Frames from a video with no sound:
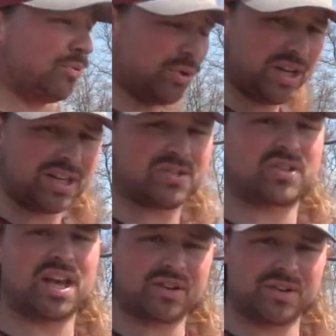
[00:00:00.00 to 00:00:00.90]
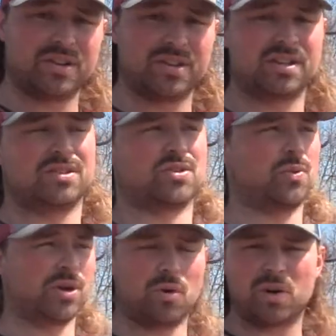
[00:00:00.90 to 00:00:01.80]
pretty centered, so
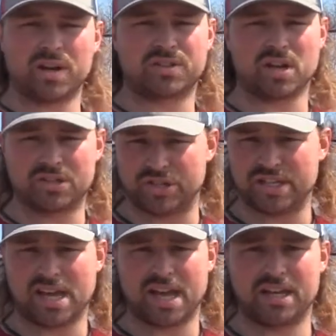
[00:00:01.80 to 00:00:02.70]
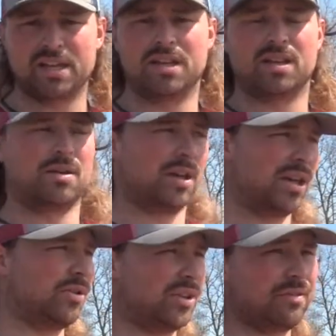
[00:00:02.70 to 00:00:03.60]
we don't want to touch it yet.
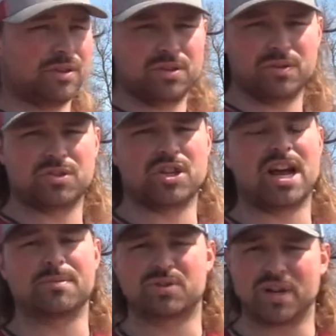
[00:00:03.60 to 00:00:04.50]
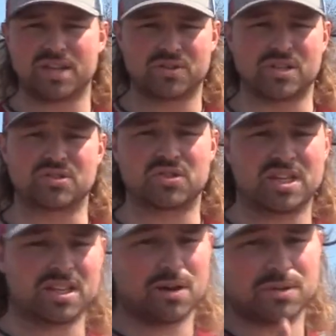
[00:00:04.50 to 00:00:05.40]
It'll definitely do the job. So as you can
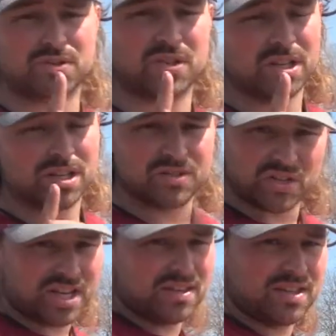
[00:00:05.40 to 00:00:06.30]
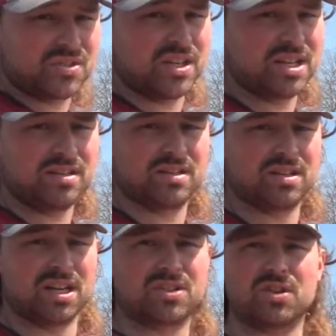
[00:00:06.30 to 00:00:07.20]
see, that was sighting this in.
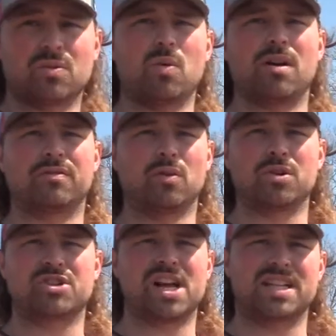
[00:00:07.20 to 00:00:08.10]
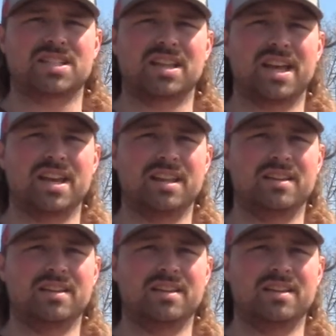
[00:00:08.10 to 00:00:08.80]
It took, what, 4 shots of lead?